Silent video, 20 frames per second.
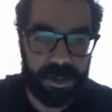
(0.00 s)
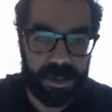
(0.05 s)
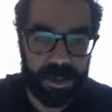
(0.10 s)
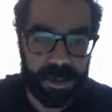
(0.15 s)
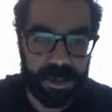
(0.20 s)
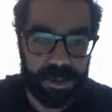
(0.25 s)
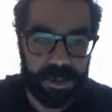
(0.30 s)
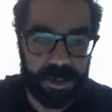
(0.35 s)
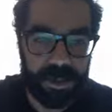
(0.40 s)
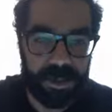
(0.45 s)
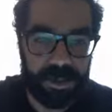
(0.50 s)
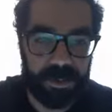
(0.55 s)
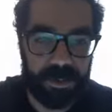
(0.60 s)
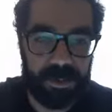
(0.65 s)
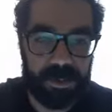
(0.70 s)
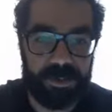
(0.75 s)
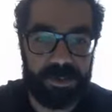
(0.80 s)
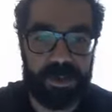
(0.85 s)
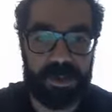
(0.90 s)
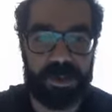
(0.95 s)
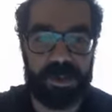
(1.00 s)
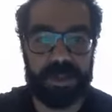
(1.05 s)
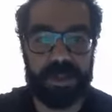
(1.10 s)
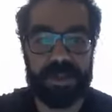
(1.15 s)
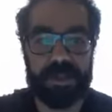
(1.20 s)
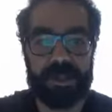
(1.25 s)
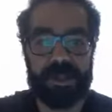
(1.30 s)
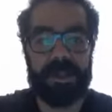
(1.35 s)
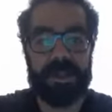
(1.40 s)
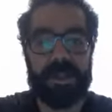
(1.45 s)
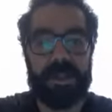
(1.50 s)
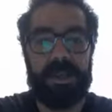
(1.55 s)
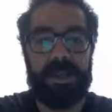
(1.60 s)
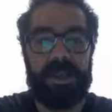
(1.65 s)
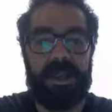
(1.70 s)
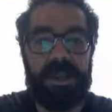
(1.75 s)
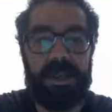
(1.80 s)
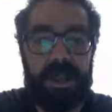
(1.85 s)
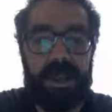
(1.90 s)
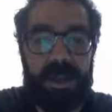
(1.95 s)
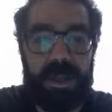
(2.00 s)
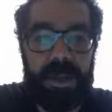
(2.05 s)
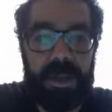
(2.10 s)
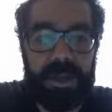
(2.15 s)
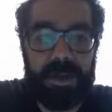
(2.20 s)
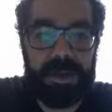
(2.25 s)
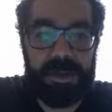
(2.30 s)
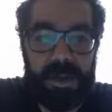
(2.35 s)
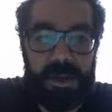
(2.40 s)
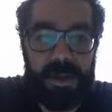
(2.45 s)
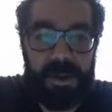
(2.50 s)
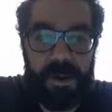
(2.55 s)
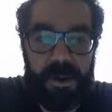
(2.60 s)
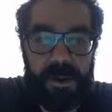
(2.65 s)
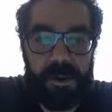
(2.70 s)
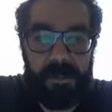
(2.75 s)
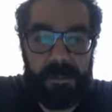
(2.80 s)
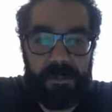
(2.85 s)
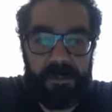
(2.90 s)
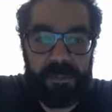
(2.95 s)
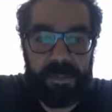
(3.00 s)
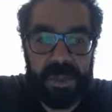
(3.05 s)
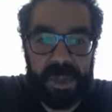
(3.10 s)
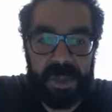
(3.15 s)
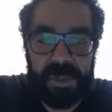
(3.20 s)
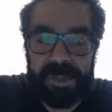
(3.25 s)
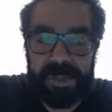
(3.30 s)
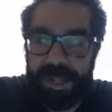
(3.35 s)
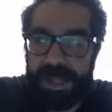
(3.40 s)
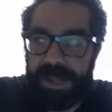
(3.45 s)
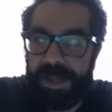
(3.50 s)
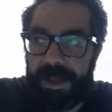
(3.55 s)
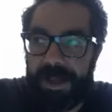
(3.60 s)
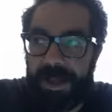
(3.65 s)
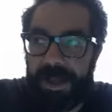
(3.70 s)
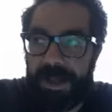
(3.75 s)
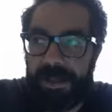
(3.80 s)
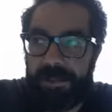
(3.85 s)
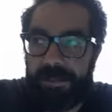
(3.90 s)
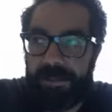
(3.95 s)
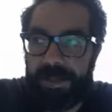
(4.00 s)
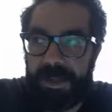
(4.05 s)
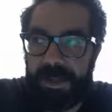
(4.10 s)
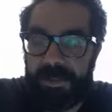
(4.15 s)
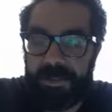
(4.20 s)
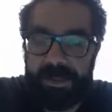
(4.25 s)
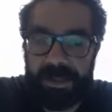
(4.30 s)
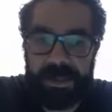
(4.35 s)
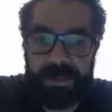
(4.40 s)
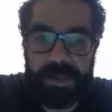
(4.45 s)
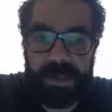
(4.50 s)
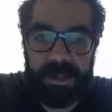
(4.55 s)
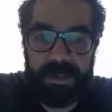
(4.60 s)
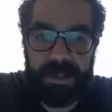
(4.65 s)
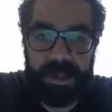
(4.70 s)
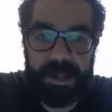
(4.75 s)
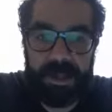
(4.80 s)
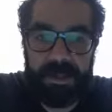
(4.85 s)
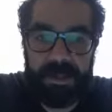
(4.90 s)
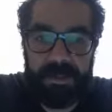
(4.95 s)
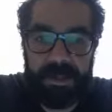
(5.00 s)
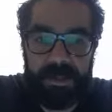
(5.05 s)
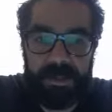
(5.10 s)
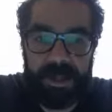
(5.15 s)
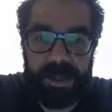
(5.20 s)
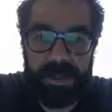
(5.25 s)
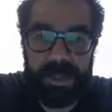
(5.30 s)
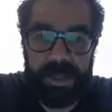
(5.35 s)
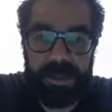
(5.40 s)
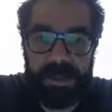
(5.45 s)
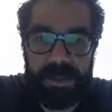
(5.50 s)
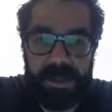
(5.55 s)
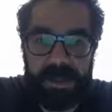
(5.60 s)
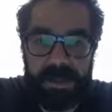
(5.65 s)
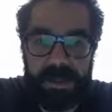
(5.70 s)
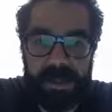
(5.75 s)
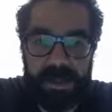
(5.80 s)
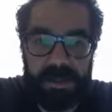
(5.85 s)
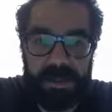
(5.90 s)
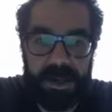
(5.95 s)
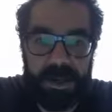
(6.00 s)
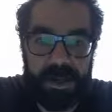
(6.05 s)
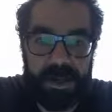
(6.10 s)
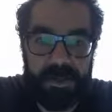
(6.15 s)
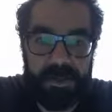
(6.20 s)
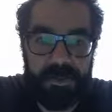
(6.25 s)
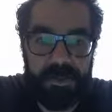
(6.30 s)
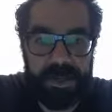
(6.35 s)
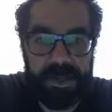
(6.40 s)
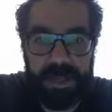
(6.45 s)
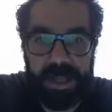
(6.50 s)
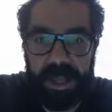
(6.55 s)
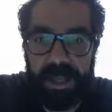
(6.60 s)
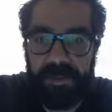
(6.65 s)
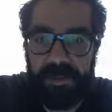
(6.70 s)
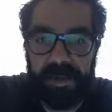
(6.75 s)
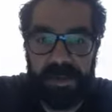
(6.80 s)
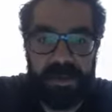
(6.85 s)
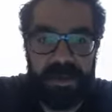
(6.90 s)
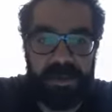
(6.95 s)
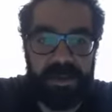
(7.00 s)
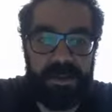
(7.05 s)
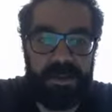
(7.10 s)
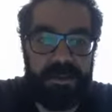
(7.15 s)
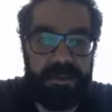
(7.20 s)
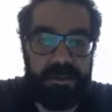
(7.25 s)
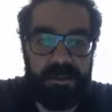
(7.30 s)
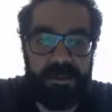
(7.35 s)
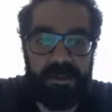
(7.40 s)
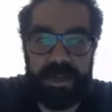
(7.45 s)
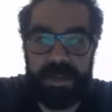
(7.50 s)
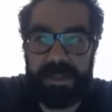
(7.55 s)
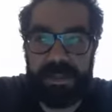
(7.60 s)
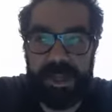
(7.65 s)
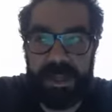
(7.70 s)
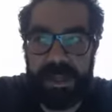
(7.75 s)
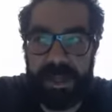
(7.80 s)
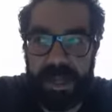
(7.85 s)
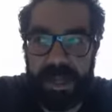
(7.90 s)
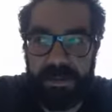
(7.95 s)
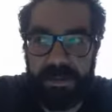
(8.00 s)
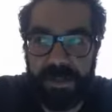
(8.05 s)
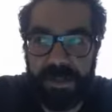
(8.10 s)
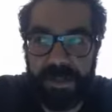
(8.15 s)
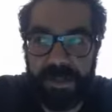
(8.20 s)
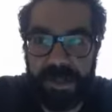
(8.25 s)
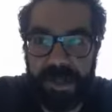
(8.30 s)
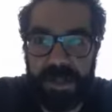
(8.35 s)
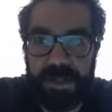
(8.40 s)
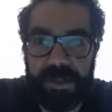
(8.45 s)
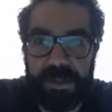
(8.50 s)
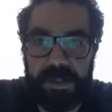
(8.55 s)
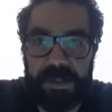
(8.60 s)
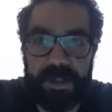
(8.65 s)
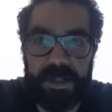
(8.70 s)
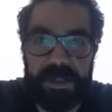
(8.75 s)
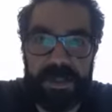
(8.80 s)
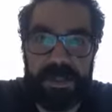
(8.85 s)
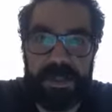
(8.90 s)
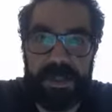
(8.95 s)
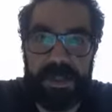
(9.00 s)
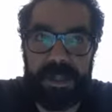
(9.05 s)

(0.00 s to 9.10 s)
There you go, refocused. So yeah, I put a freeze on my credit and put my social on my arm. Haven't faced any adverse consequences.